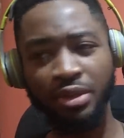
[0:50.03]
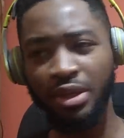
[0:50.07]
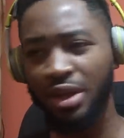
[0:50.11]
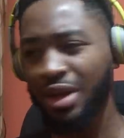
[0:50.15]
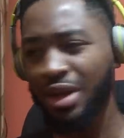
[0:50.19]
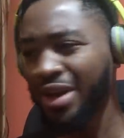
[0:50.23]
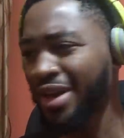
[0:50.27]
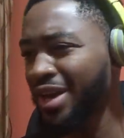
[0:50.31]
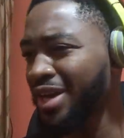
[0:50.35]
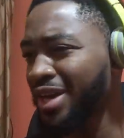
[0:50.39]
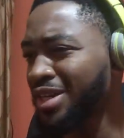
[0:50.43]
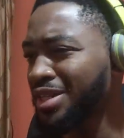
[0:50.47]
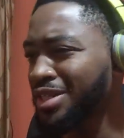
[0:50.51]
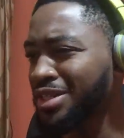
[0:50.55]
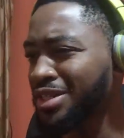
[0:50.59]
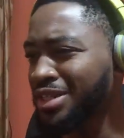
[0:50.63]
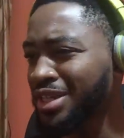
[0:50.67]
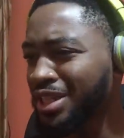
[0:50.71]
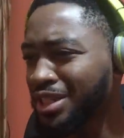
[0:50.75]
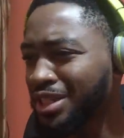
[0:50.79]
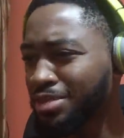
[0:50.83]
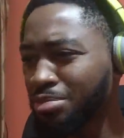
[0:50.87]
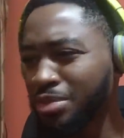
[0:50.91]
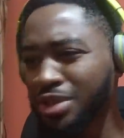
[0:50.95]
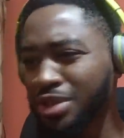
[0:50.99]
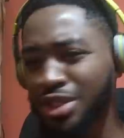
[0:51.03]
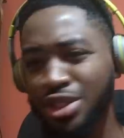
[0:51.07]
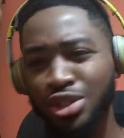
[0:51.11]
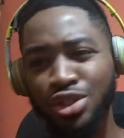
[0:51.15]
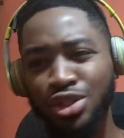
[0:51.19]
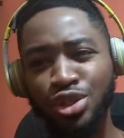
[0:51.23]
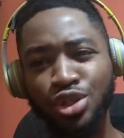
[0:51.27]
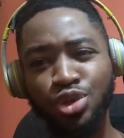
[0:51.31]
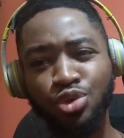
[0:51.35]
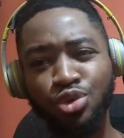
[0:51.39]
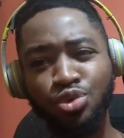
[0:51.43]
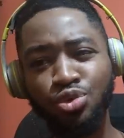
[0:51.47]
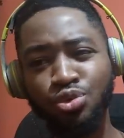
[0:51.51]
I heard he sent
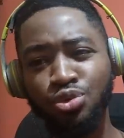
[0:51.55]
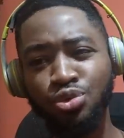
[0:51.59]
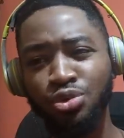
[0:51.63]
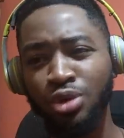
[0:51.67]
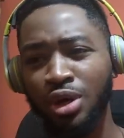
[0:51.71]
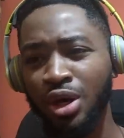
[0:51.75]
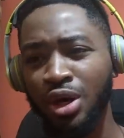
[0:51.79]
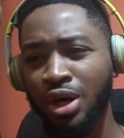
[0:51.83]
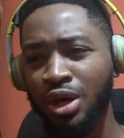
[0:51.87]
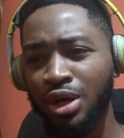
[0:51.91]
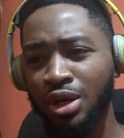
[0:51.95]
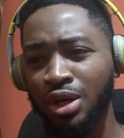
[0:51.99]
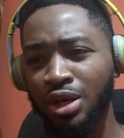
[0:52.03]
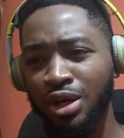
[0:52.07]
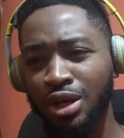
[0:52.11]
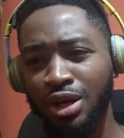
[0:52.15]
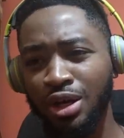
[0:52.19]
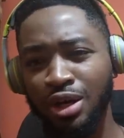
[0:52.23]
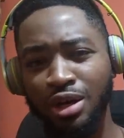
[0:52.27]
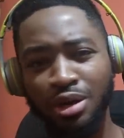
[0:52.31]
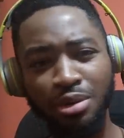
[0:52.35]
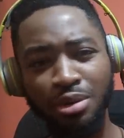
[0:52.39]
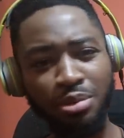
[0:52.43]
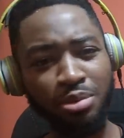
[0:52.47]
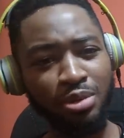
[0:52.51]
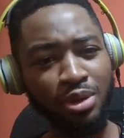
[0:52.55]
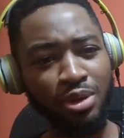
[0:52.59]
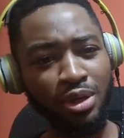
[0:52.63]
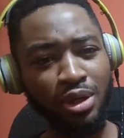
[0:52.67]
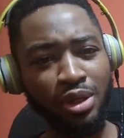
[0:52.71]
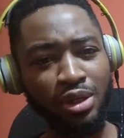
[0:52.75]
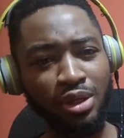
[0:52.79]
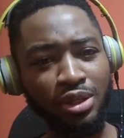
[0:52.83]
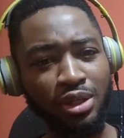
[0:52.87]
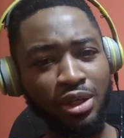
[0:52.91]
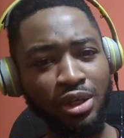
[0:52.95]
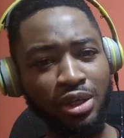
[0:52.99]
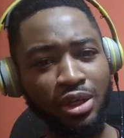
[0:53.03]
messages to uh
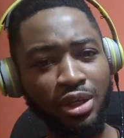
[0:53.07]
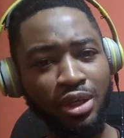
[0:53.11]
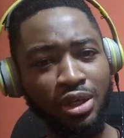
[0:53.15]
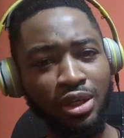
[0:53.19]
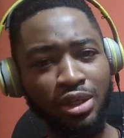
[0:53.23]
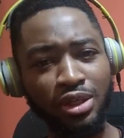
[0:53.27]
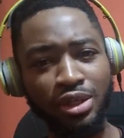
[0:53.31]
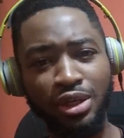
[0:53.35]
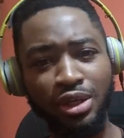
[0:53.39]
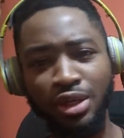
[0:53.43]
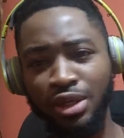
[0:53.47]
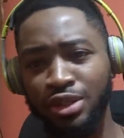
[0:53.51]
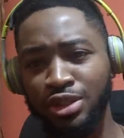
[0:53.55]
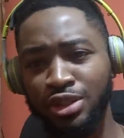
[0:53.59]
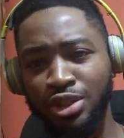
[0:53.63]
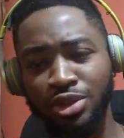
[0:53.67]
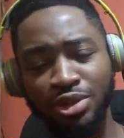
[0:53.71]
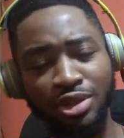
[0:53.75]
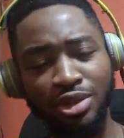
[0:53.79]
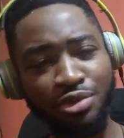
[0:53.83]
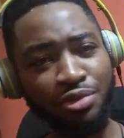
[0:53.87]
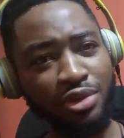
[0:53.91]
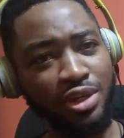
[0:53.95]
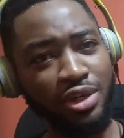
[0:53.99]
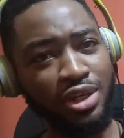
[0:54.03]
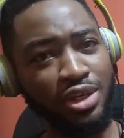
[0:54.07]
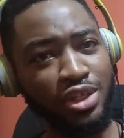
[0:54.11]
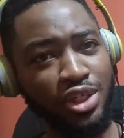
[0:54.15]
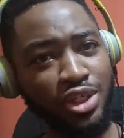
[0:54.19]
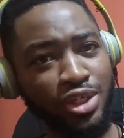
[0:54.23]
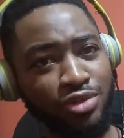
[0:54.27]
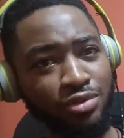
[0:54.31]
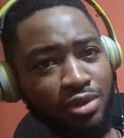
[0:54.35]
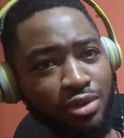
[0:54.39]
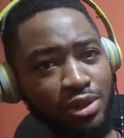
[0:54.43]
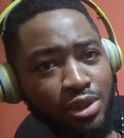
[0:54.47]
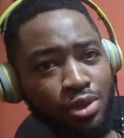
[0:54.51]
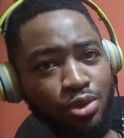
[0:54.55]
uh, uh, South Africa and
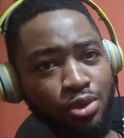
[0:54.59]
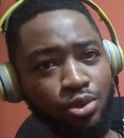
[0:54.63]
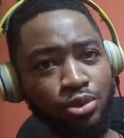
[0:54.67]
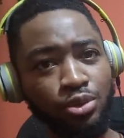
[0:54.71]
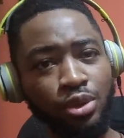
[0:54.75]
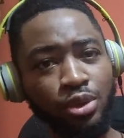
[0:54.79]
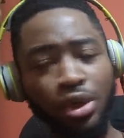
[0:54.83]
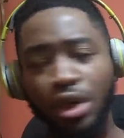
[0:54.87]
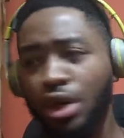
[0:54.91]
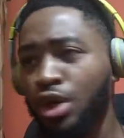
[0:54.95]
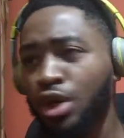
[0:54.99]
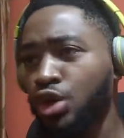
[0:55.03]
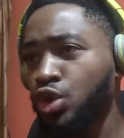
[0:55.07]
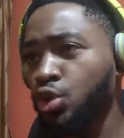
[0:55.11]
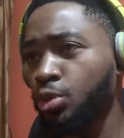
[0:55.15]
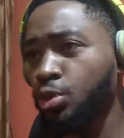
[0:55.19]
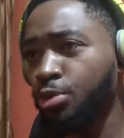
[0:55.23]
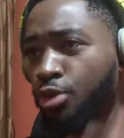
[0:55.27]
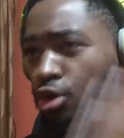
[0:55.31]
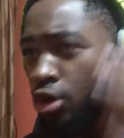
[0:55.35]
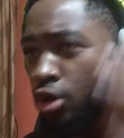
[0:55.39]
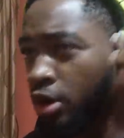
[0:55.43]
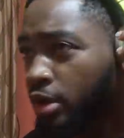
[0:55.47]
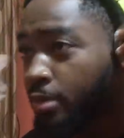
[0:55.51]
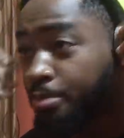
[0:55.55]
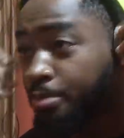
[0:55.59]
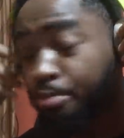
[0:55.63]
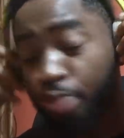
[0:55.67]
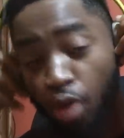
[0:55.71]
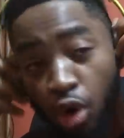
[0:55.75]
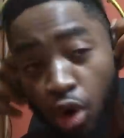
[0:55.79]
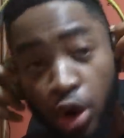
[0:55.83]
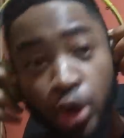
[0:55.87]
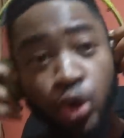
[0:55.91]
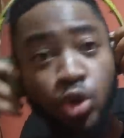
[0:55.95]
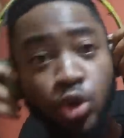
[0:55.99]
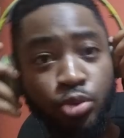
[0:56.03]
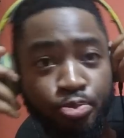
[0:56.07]
Sierra Leone. So boy,
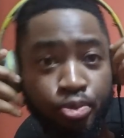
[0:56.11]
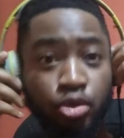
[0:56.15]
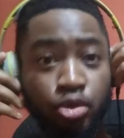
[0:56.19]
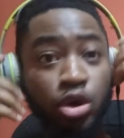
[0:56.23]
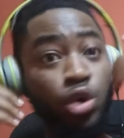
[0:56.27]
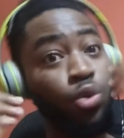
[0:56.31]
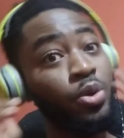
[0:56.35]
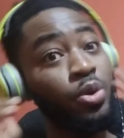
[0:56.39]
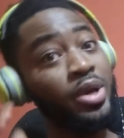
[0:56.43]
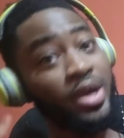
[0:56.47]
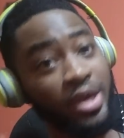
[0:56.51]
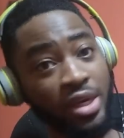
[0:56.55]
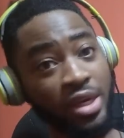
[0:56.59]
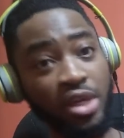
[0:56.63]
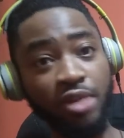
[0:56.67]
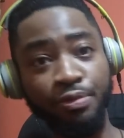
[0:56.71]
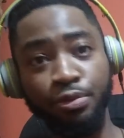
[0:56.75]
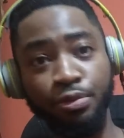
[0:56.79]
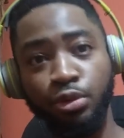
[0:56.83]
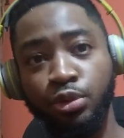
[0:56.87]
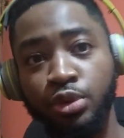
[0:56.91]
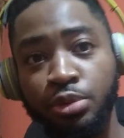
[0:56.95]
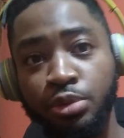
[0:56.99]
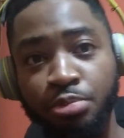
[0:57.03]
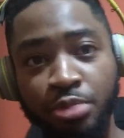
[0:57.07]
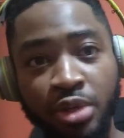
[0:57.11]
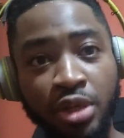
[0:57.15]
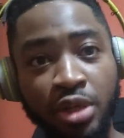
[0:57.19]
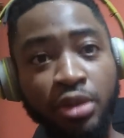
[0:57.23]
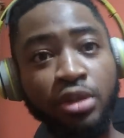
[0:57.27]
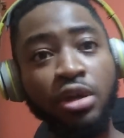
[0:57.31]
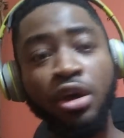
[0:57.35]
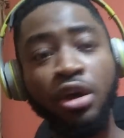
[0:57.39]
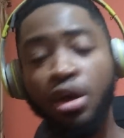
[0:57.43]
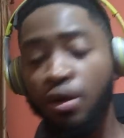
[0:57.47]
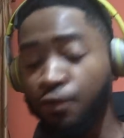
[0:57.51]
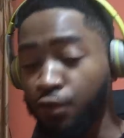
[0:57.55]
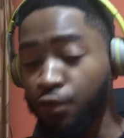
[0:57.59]
boy, oh boy, we are here for it, man.
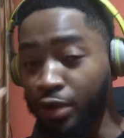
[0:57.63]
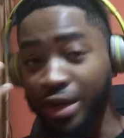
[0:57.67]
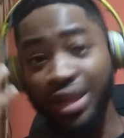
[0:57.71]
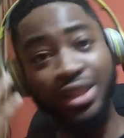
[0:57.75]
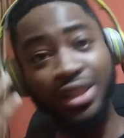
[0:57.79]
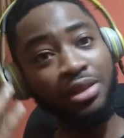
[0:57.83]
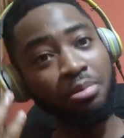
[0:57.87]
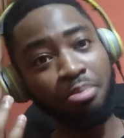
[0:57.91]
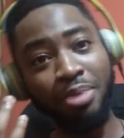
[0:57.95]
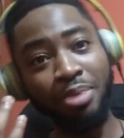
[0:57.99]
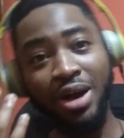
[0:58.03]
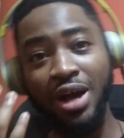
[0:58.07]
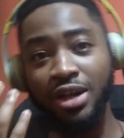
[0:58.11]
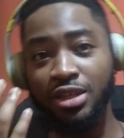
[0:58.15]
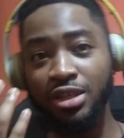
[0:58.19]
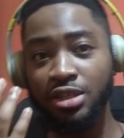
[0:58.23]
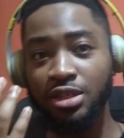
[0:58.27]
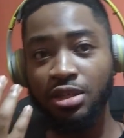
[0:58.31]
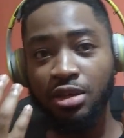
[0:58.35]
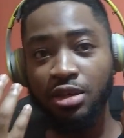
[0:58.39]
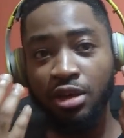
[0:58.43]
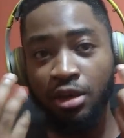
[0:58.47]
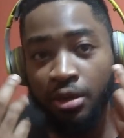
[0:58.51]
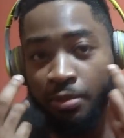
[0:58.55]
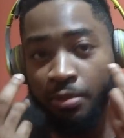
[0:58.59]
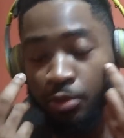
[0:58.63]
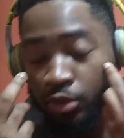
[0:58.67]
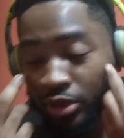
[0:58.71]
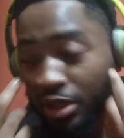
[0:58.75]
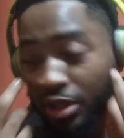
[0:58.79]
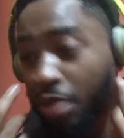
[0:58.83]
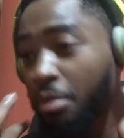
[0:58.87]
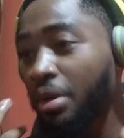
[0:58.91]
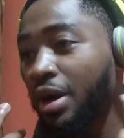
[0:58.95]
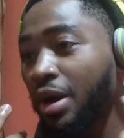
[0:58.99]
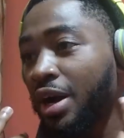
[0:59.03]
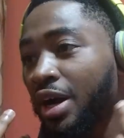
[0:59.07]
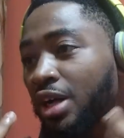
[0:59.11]
Forget the bags um,
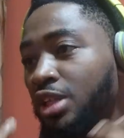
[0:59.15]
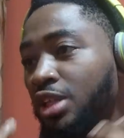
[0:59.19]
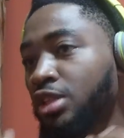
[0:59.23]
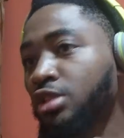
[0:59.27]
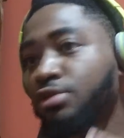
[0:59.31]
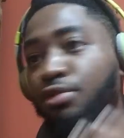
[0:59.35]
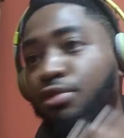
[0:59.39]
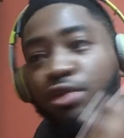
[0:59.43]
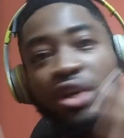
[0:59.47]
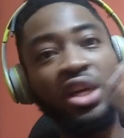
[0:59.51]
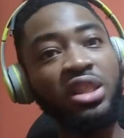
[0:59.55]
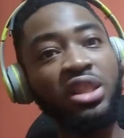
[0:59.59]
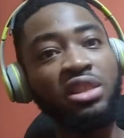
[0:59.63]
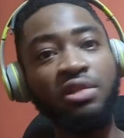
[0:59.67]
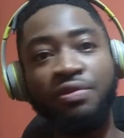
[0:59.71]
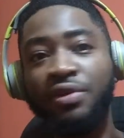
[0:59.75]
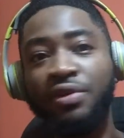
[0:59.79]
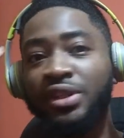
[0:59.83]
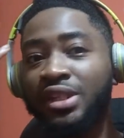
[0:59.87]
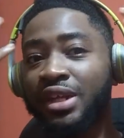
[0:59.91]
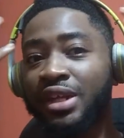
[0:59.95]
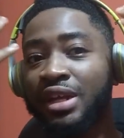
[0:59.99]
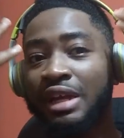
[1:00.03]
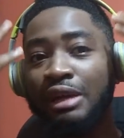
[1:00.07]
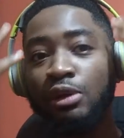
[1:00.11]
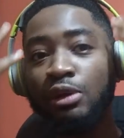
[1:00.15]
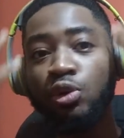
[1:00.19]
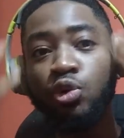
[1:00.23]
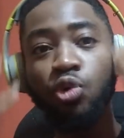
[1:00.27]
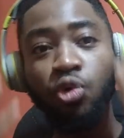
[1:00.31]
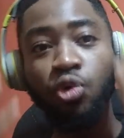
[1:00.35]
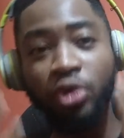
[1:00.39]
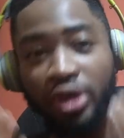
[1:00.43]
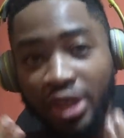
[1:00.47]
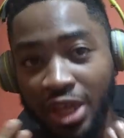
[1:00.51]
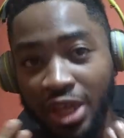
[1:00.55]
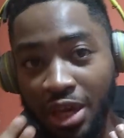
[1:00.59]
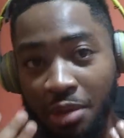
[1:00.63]
under my eyes. Forget the fact that I look
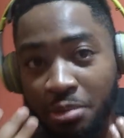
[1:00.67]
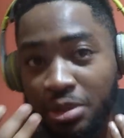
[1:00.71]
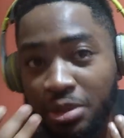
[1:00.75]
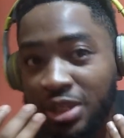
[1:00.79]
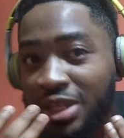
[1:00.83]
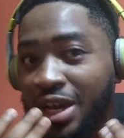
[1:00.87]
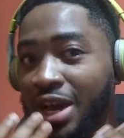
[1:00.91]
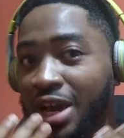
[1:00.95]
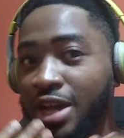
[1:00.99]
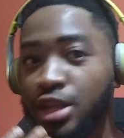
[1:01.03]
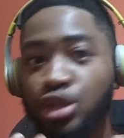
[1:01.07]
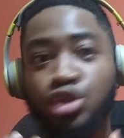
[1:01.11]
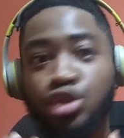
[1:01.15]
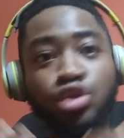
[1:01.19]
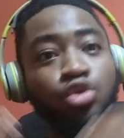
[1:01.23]
unkempt, guys.